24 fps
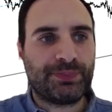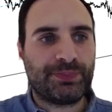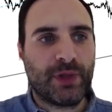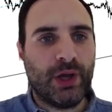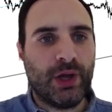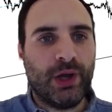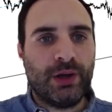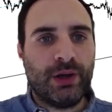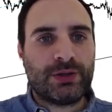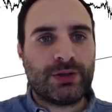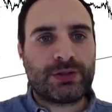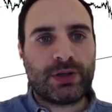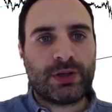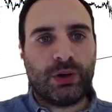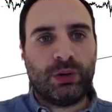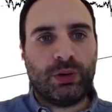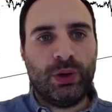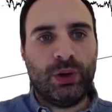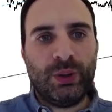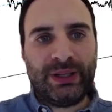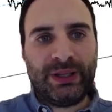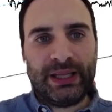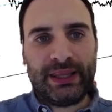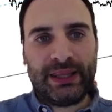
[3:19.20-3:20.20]
So
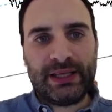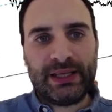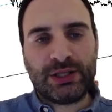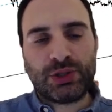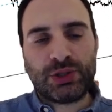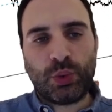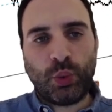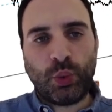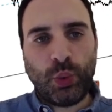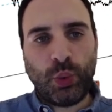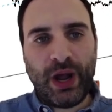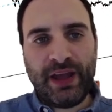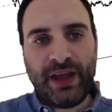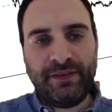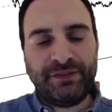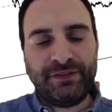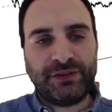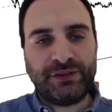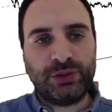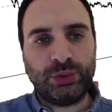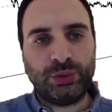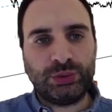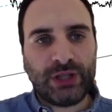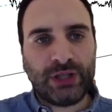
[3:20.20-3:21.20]
look at this wave
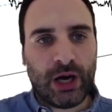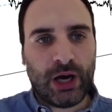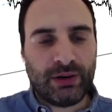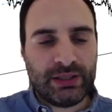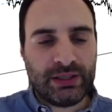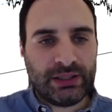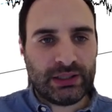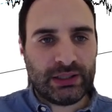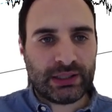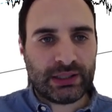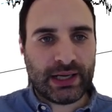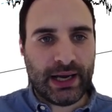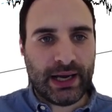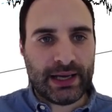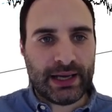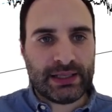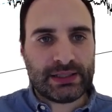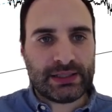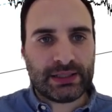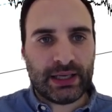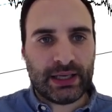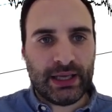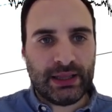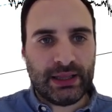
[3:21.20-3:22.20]
2 down here,
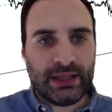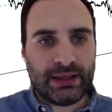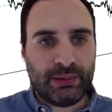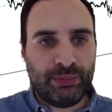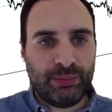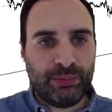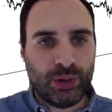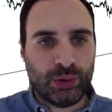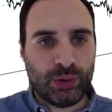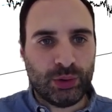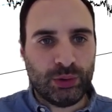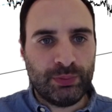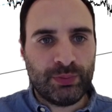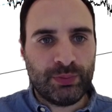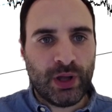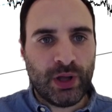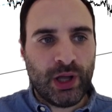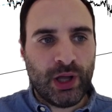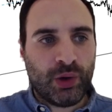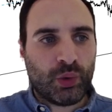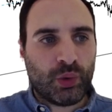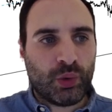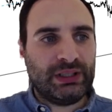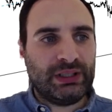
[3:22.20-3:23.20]
guys, in the blue.
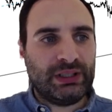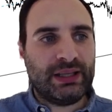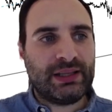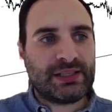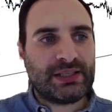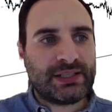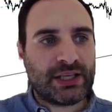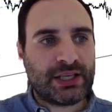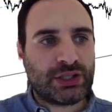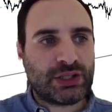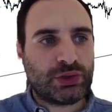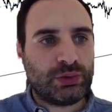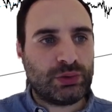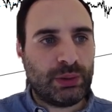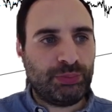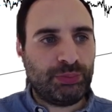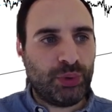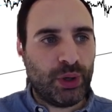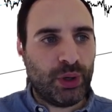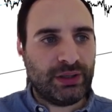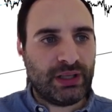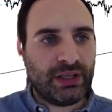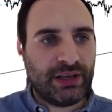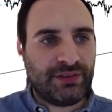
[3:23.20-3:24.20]
We did the
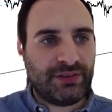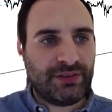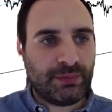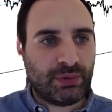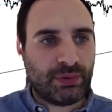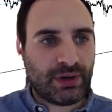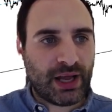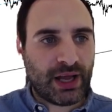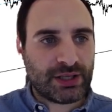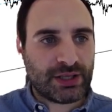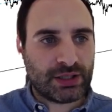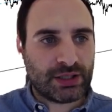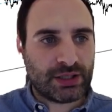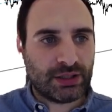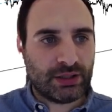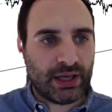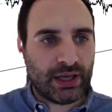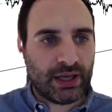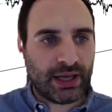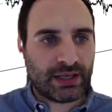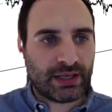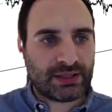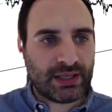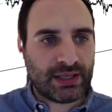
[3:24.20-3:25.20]
61.8 Fibonacci
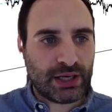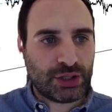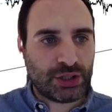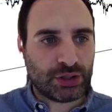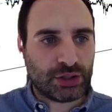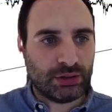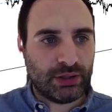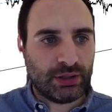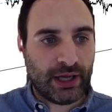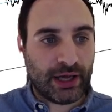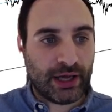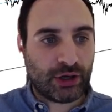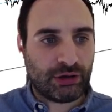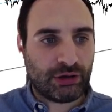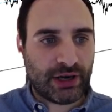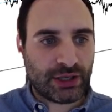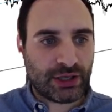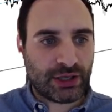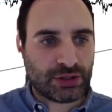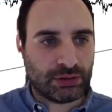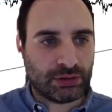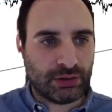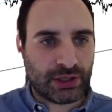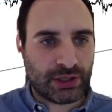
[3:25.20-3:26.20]
extension,
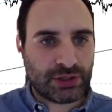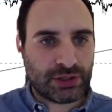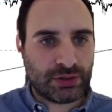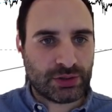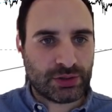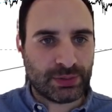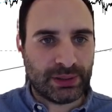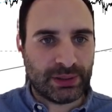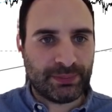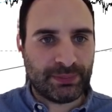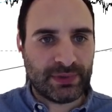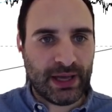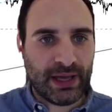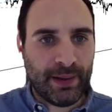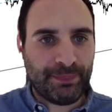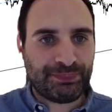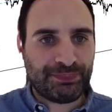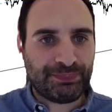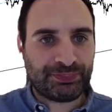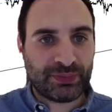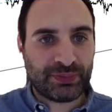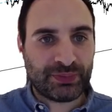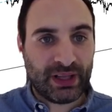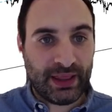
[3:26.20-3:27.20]
correction, excuse me. Yeah,
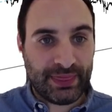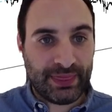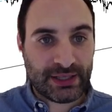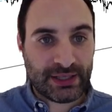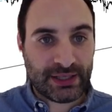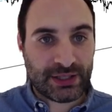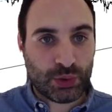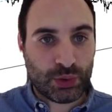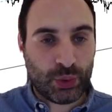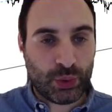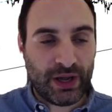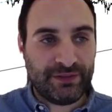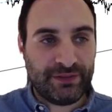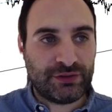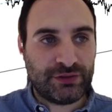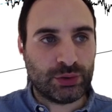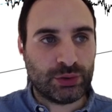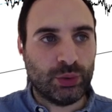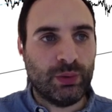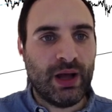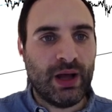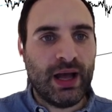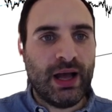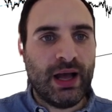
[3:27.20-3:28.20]
that's the wave
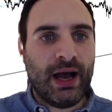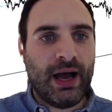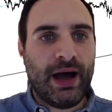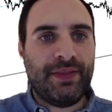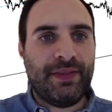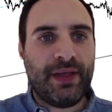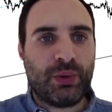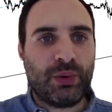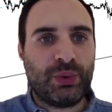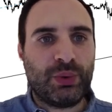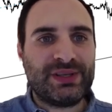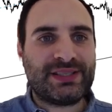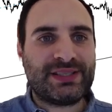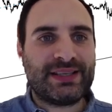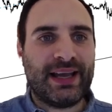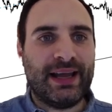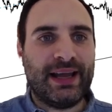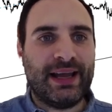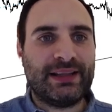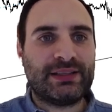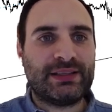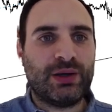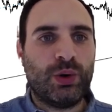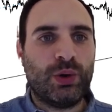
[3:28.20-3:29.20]
2. And then we
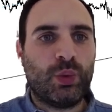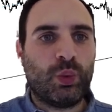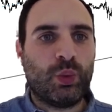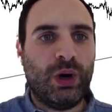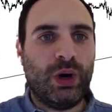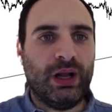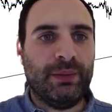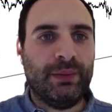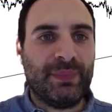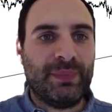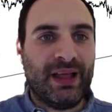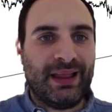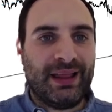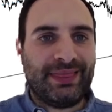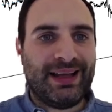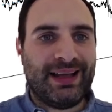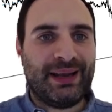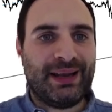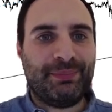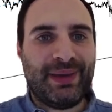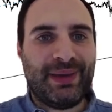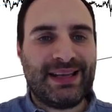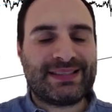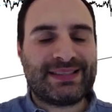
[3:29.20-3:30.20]
said, well,
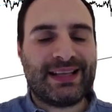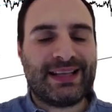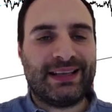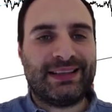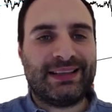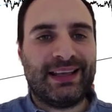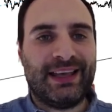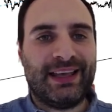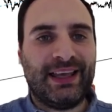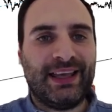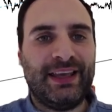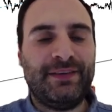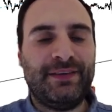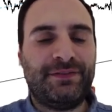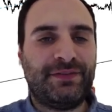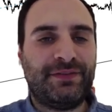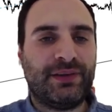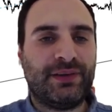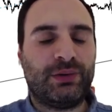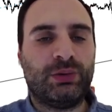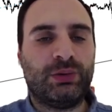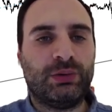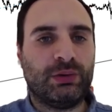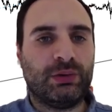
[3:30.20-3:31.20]
that means that if the
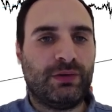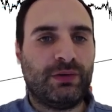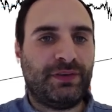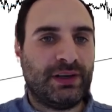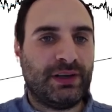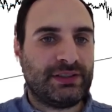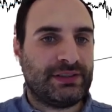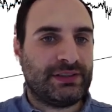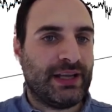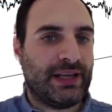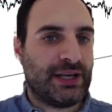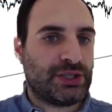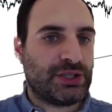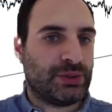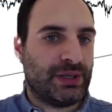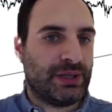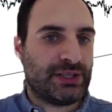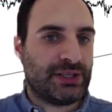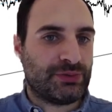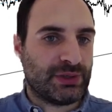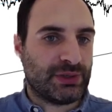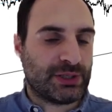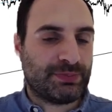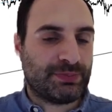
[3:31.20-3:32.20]
rule of alternation
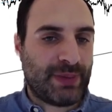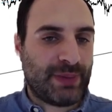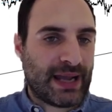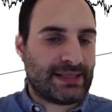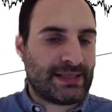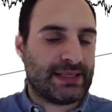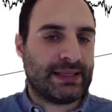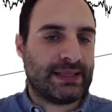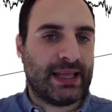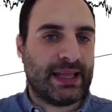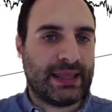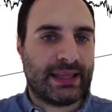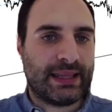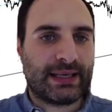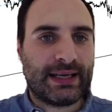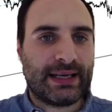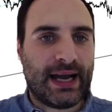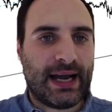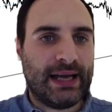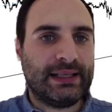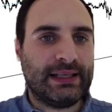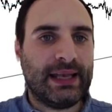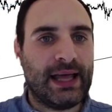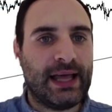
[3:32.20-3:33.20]
is respected, then the
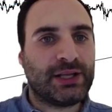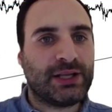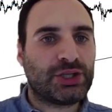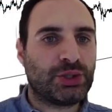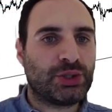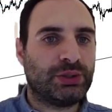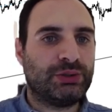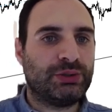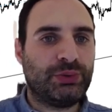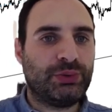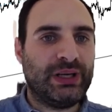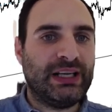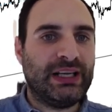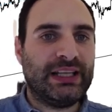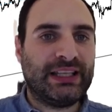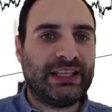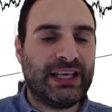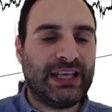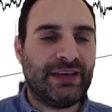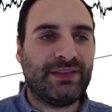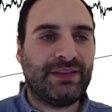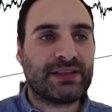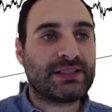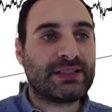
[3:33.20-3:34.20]
guideline should really
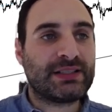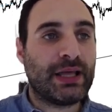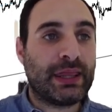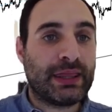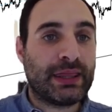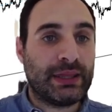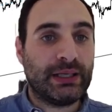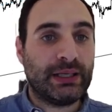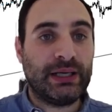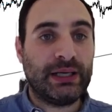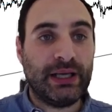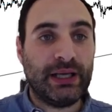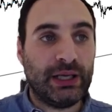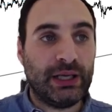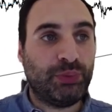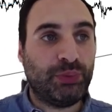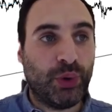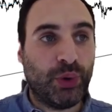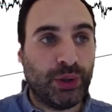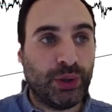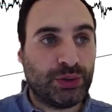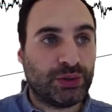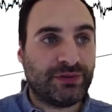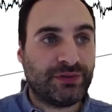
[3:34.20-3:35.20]
give us a
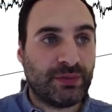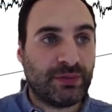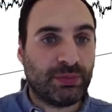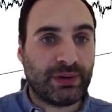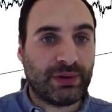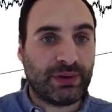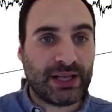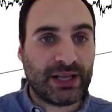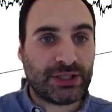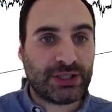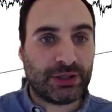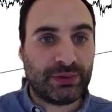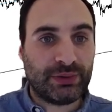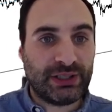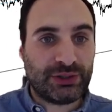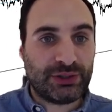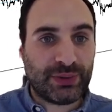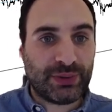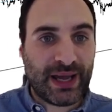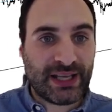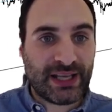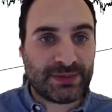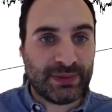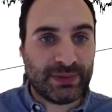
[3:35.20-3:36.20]
38.2 Fibonacci
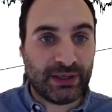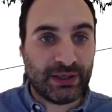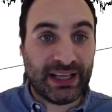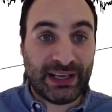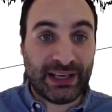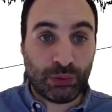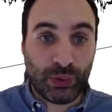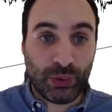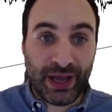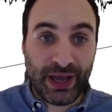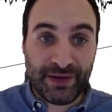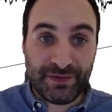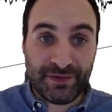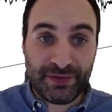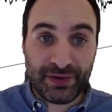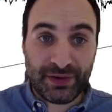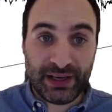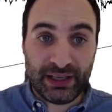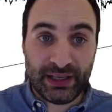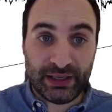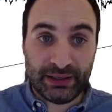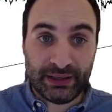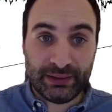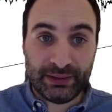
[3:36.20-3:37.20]
retracement in wave
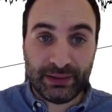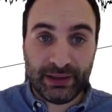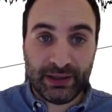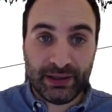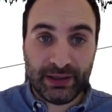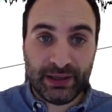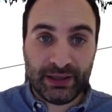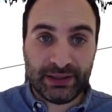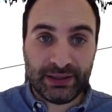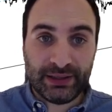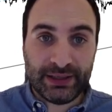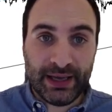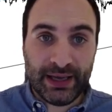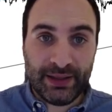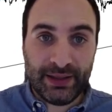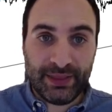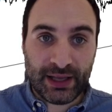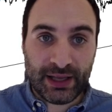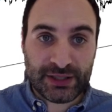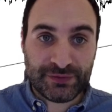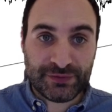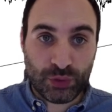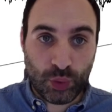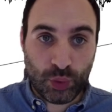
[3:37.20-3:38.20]
3. Yeah,
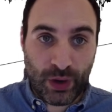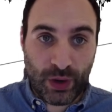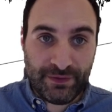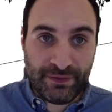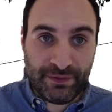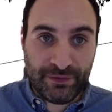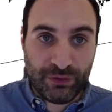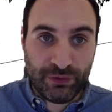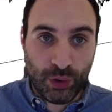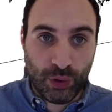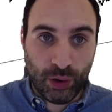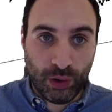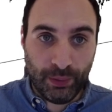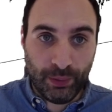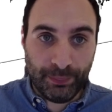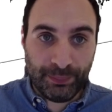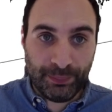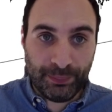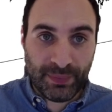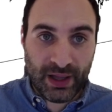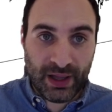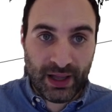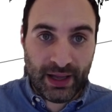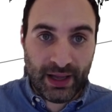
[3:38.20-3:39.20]
that's for wave 4.
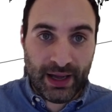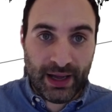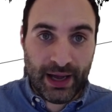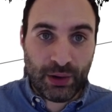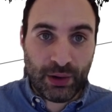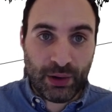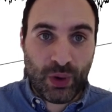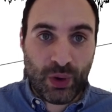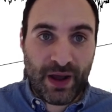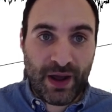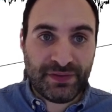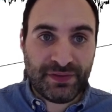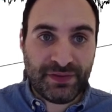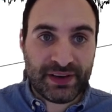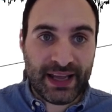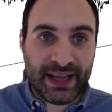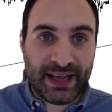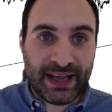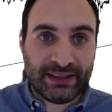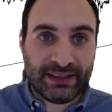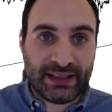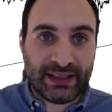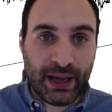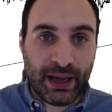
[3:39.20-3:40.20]
And wave 3
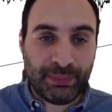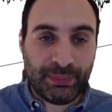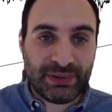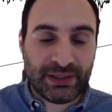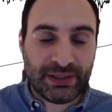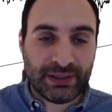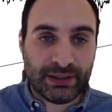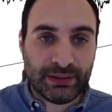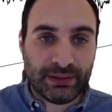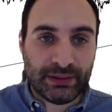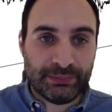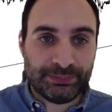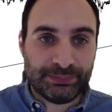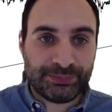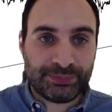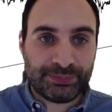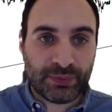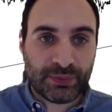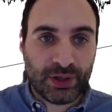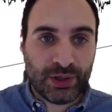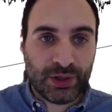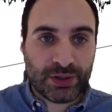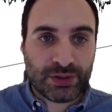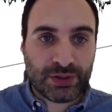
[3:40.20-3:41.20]
ended up here.
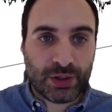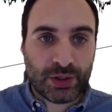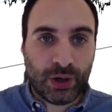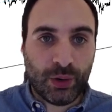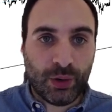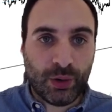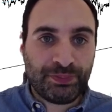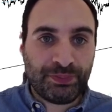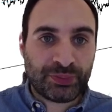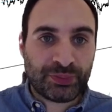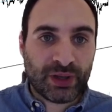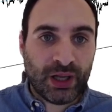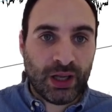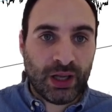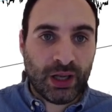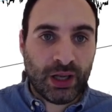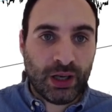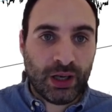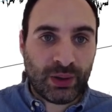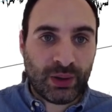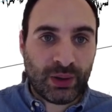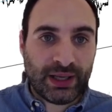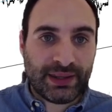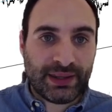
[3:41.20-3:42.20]
So
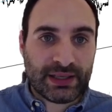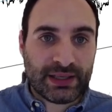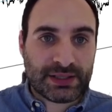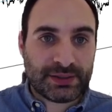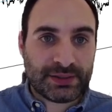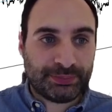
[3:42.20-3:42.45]
look at this.